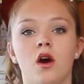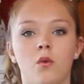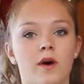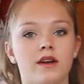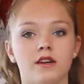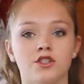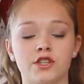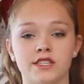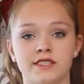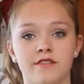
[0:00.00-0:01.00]

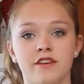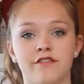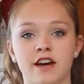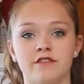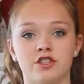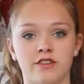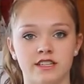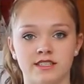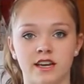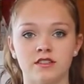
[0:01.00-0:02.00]
175
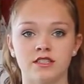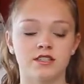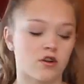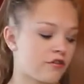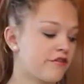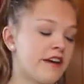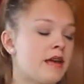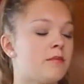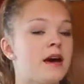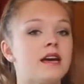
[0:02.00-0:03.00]
degrees Celsius on
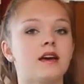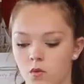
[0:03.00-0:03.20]
fan bake.